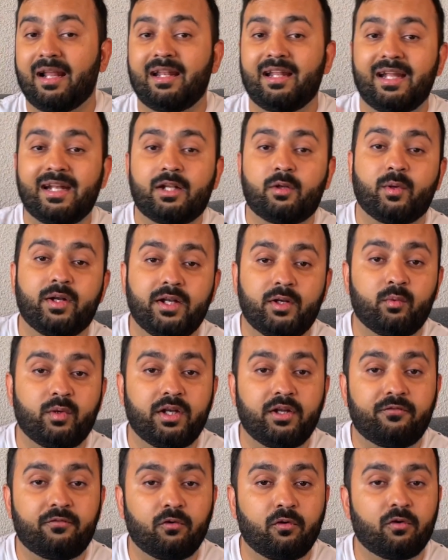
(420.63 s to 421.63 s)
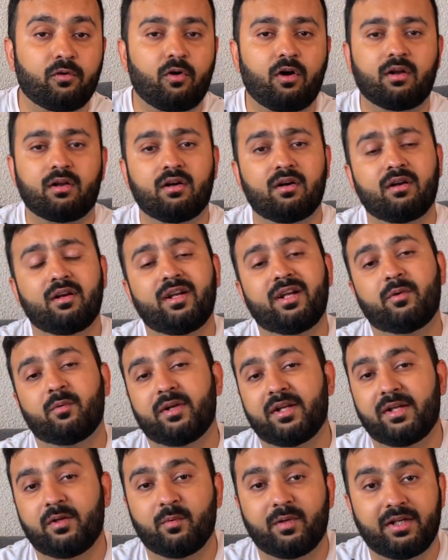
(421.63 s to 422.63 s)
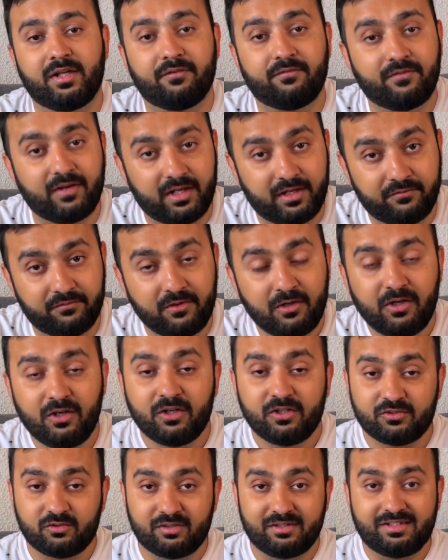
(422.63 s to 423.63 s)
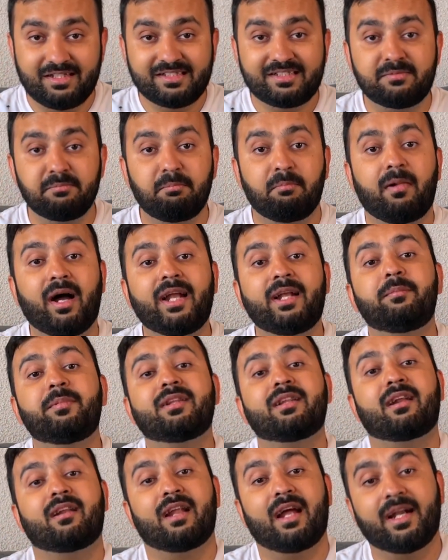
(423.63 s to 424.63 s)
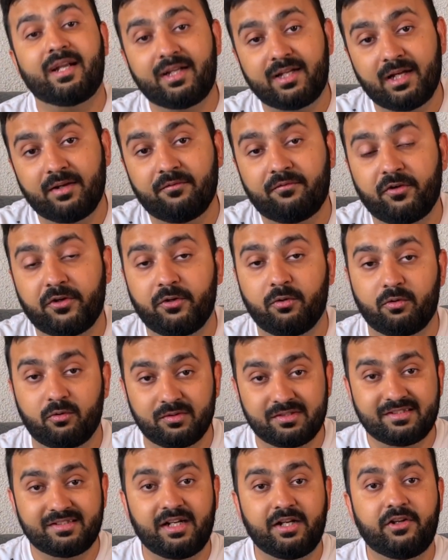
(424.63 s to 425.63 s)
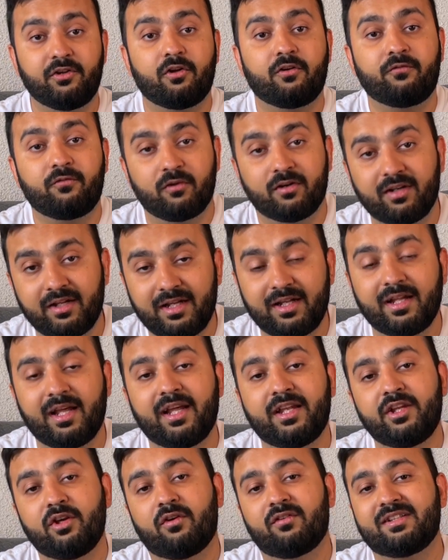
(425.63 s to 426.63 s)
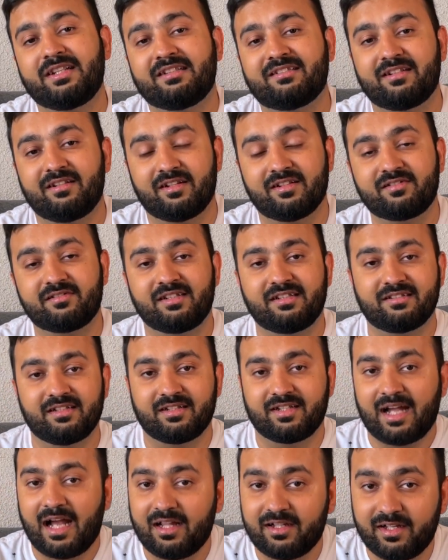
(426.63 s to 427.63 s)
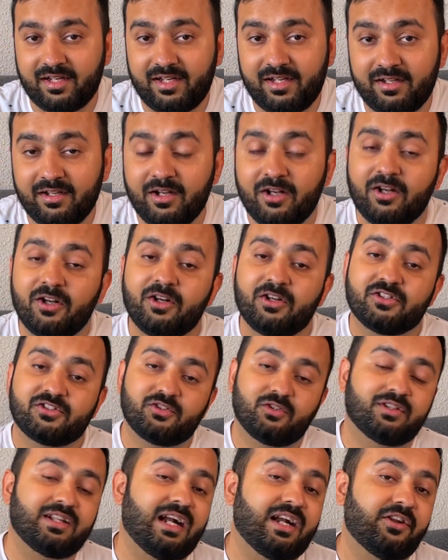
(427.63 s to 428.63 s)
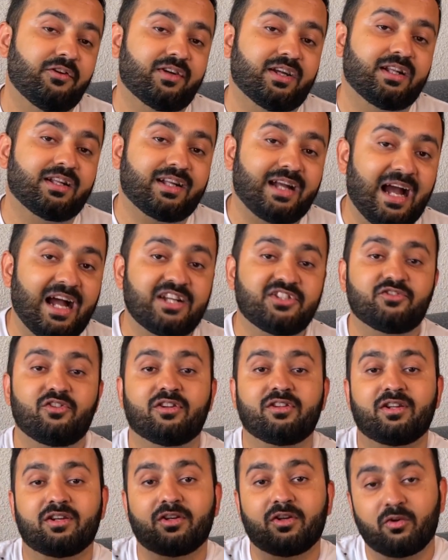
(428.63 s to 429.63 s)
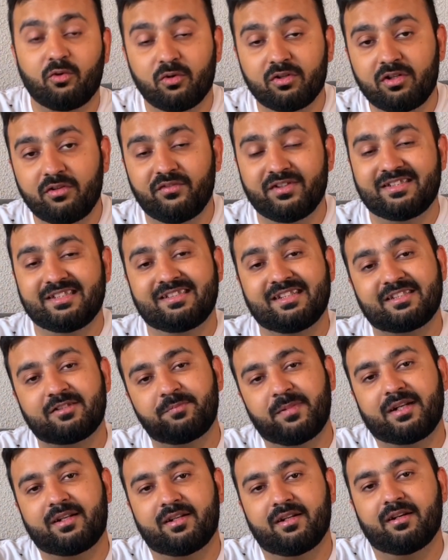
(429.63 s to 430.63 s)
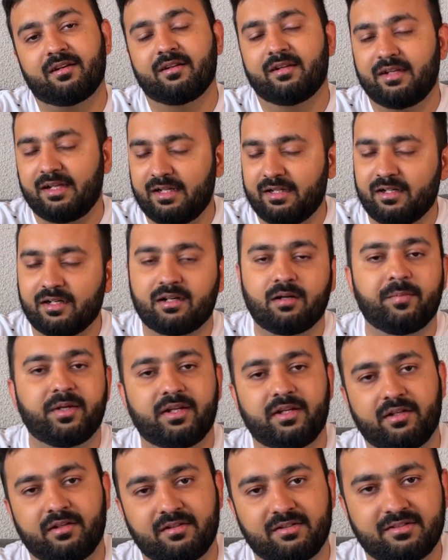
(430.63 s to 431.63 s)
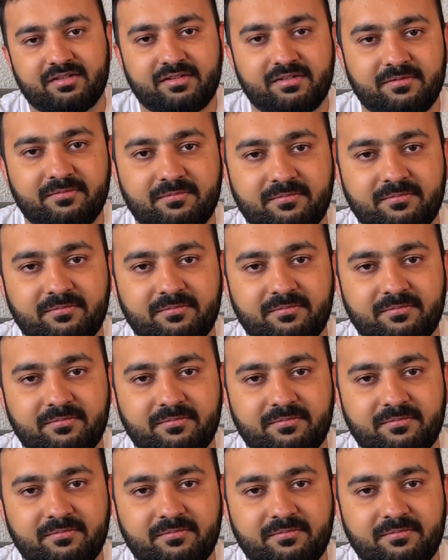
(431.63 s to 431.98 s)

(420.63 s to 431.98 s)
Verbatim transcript: late 2024 or early 2025. So this might be the right time for you to set your foot in any of these industries in Calgary so that you can cash on the growth which is expected in the coming years.